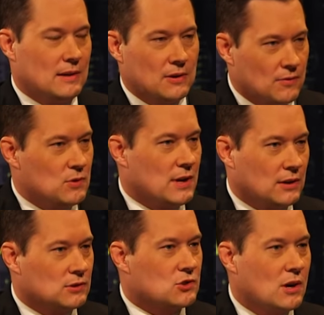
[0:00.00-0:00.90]
interview
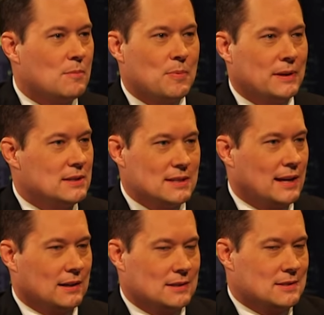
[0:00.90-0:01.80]
Donald Trump, but he's
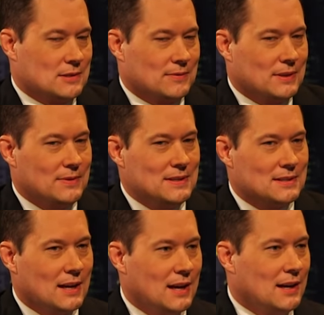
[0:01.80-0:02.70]
not a conservative.
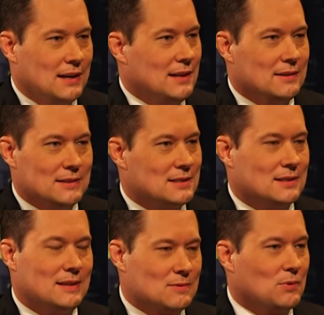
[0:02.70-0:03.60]
He's, you know,
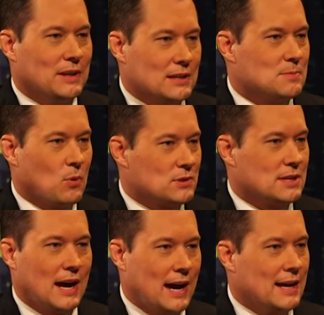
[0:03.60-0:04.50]
he's really a sports
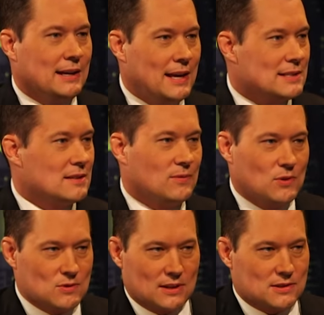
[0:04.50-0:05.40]
guy, and he has his
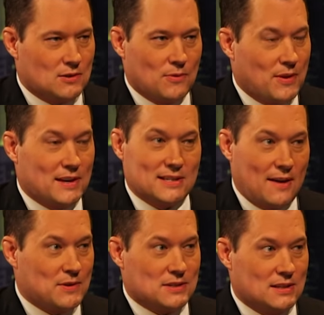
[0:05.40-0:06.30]
views on certain things.
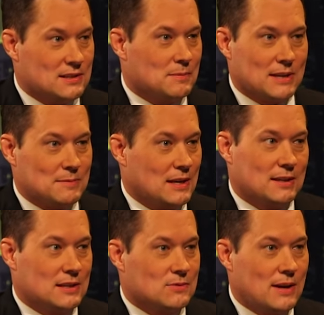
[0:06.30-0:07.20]
Obviously, sometimes I
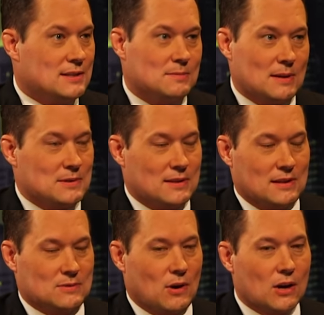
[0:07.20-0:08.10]
think he's right, sometimes I think
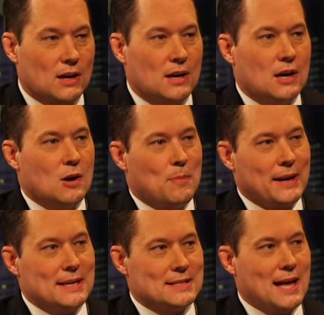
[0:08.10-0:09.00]
he's wrong. But
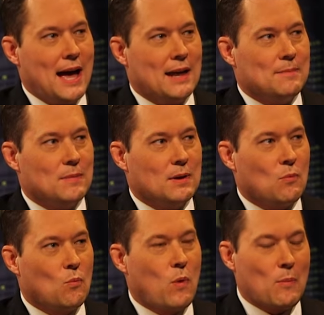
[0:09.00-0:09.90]
he's not.
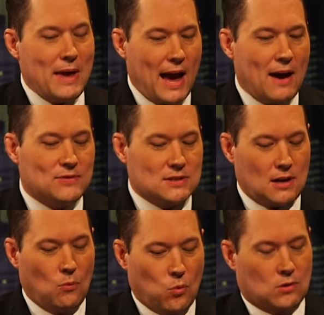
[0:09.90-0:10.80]
Where we have
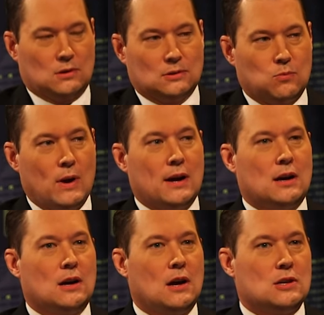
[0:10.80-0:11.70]
a world
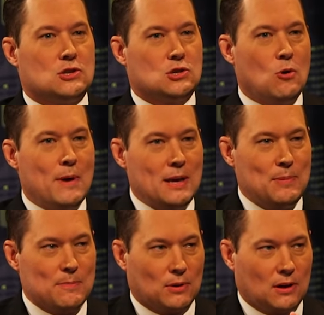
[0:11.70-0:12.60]
where so many
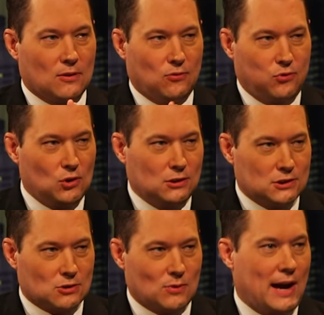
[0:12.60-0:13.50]
people are full
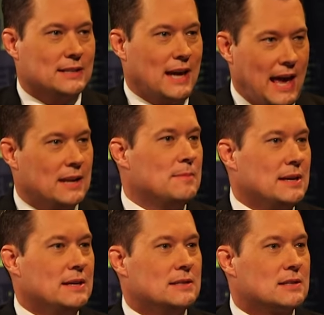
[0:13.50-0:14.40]
direct
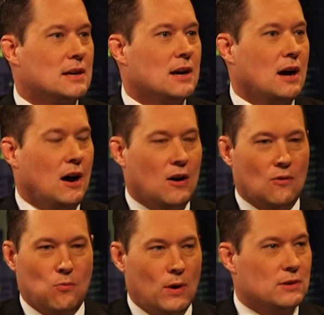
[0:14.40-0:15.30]
enemies
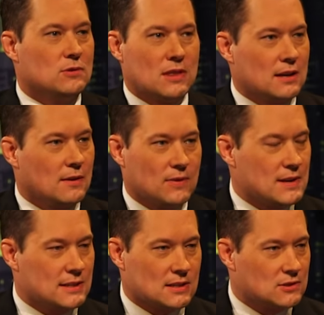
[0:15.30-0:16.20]
of what you'd think of
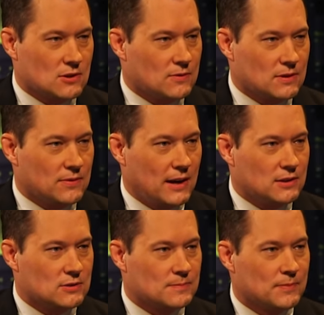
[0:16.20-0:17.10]
as conservative
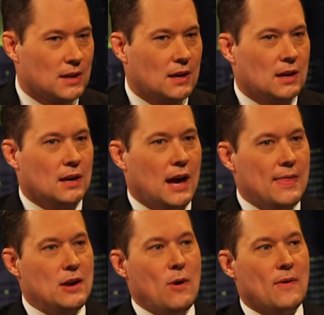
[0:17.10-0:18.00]
values. And
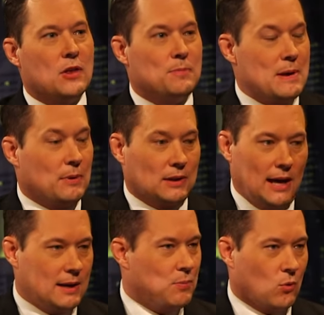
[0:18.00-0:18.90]
then you have other people
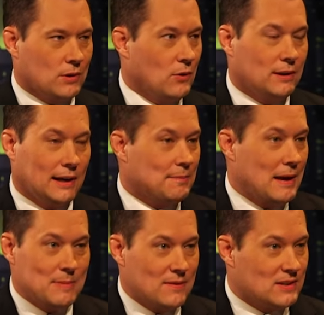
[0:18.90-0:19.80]
like Portnoy, like
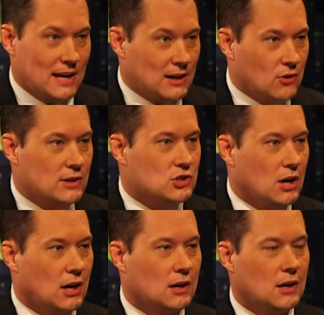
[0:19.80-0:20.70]
maybe even Dan
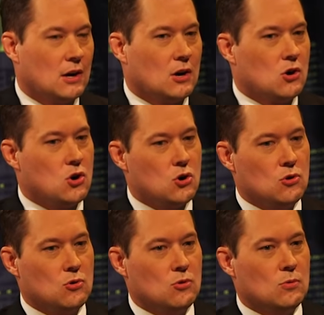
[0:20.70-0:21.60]
Crenshaw,
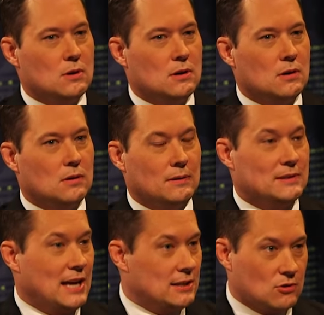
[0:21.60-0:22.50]
who
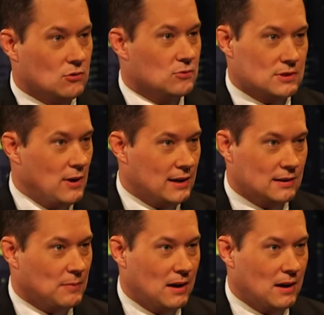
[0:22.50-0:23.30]
Ted Cruz, you had a